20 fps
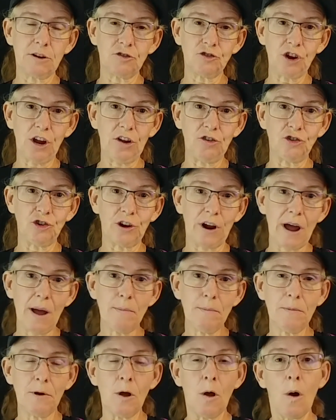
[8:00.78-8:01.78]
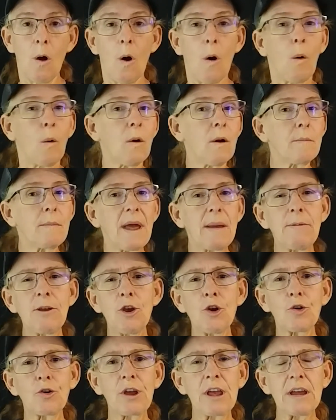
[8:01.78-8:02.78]
to change it up. Or maybe
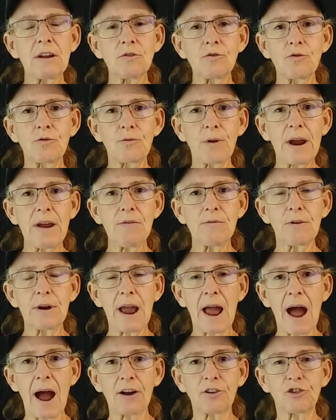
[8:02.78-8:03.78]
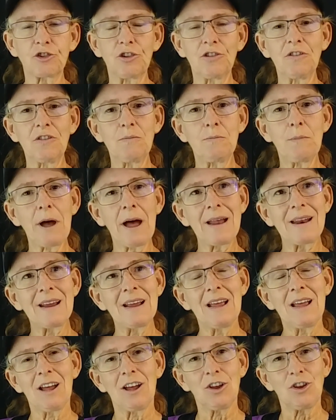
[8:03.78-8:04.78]
you're getting great reactions, but
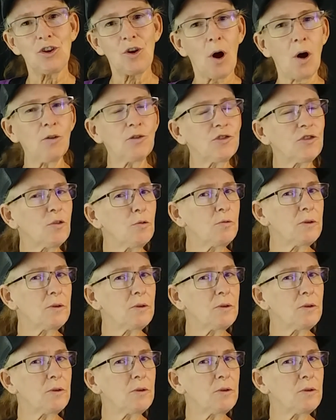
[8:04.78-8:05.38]
you also